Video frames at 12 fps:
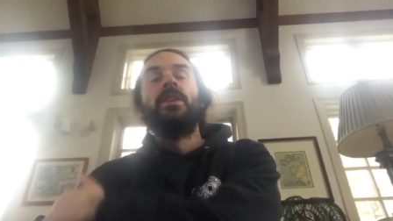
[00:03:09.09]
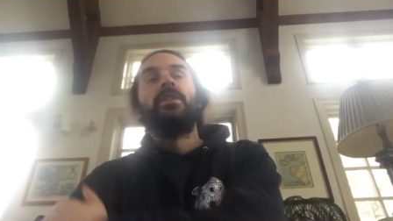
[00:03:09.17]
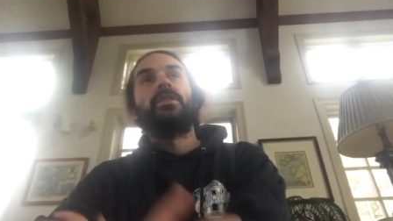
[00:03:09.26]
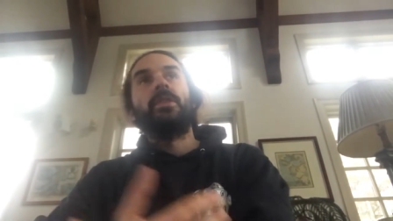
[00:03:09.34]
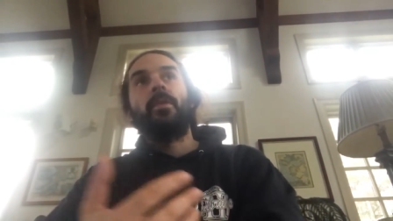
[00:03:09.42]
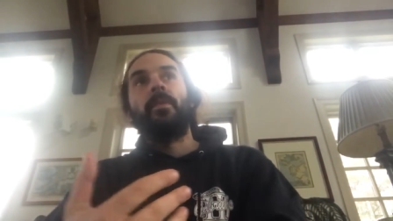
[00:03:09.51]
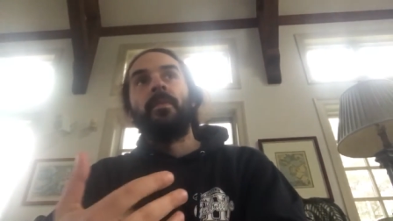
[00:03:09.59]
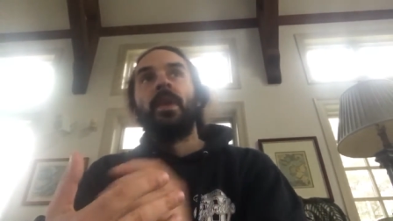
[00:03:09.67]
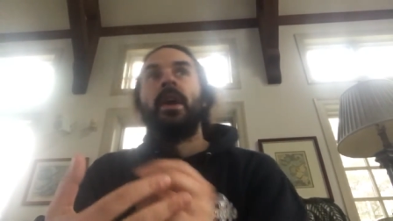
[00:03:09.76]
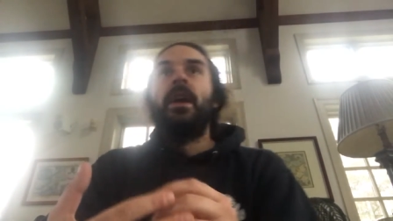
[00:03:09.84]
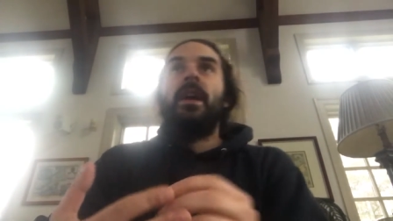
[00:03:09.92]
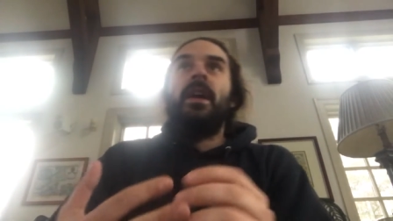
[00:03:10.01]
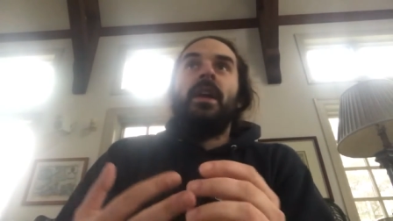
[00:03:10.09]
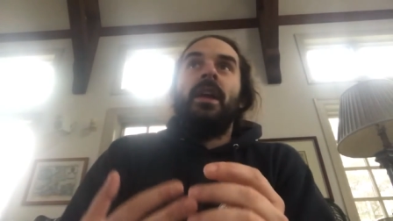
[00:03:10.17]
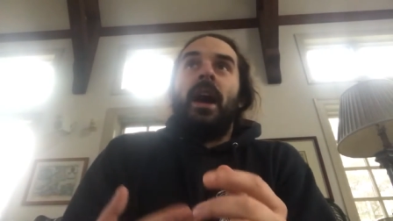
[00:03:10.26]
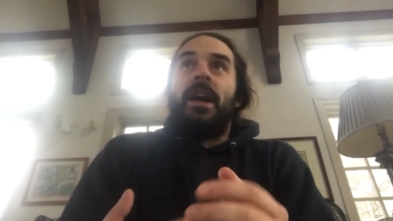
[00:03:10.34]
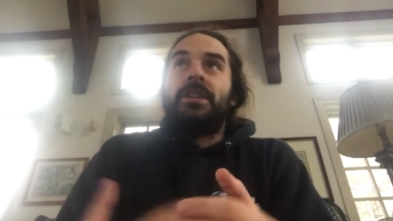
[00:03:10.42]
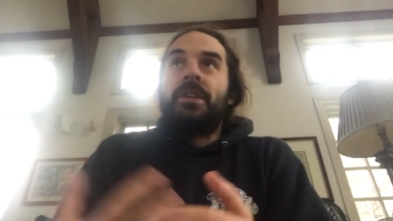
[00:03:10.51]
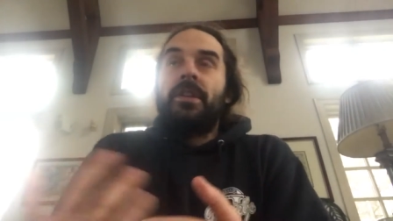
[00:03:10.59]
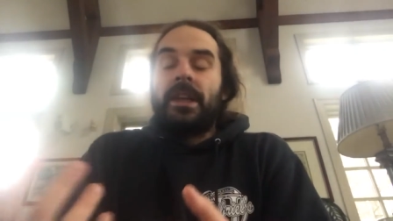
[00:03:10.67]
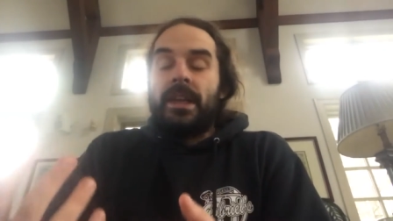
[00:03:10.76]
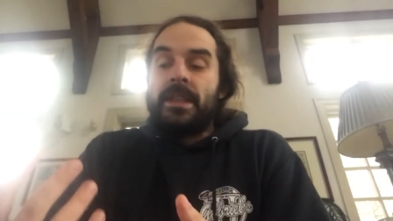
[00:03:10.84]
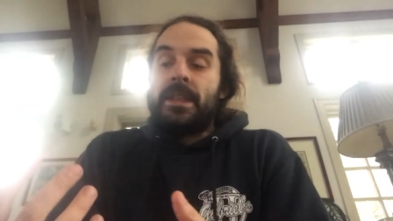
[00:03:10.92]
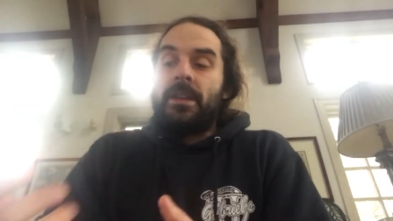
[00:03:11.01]
So I started to
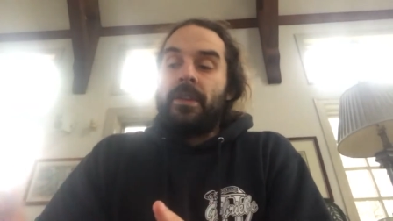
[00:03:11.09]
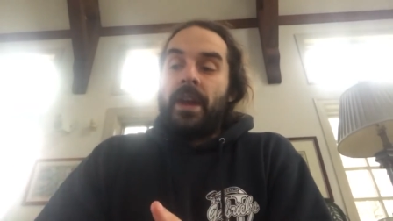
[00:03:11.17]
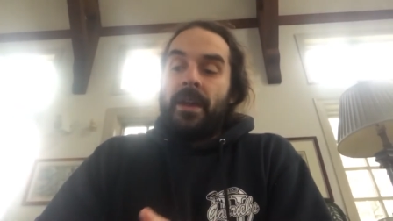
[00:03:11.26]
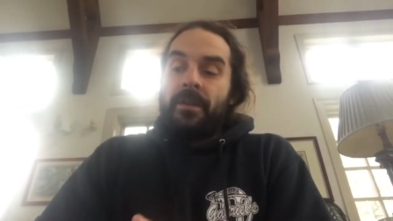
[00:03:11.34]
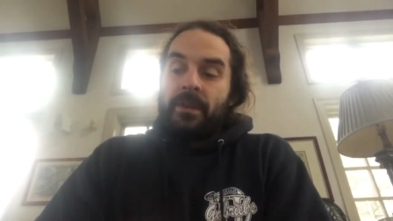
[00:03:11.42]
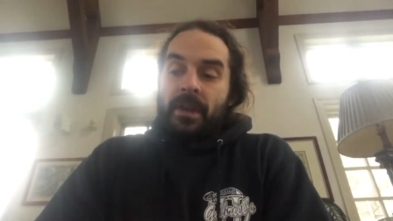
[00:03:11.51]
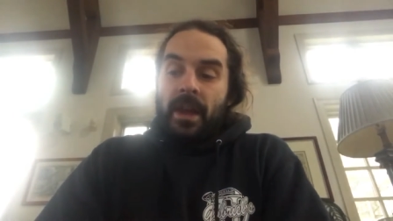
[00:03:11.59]
consider that.